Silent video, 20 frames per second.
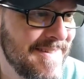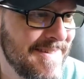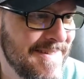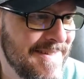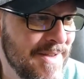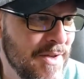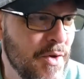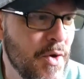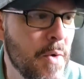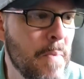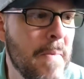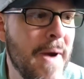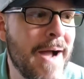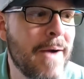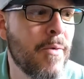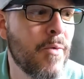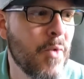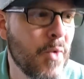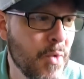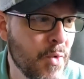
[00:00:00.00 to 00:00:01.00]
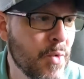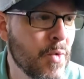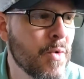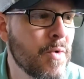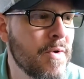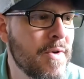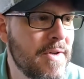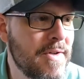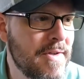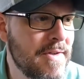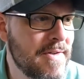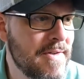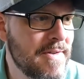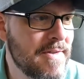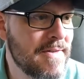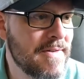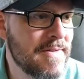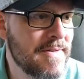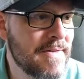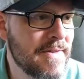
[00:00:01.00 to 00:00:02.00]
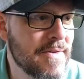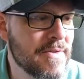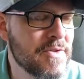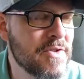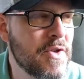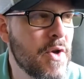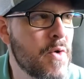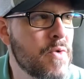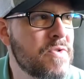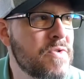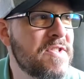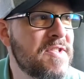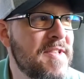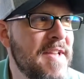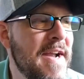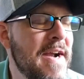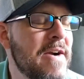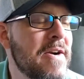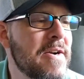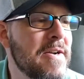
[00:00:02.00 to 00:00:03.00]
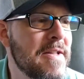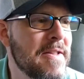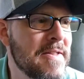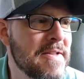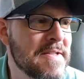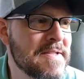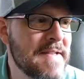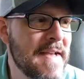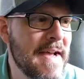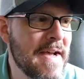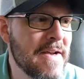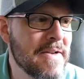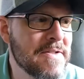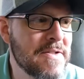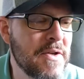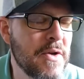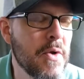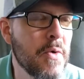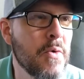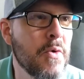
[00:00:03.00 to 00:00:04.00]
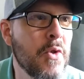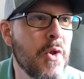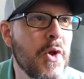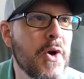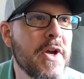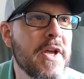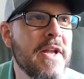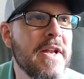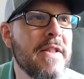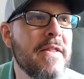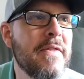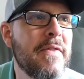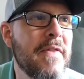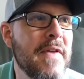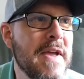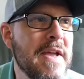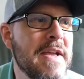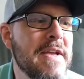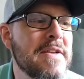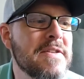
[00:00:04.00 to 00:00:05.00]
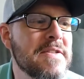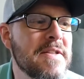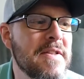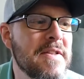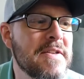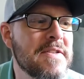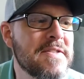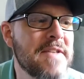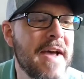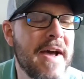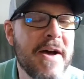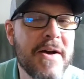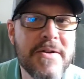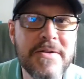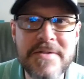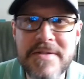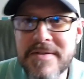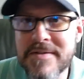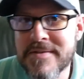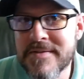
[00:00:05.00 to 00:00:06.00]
You know my rule. There's no staring in this house. You don't look at things in this house.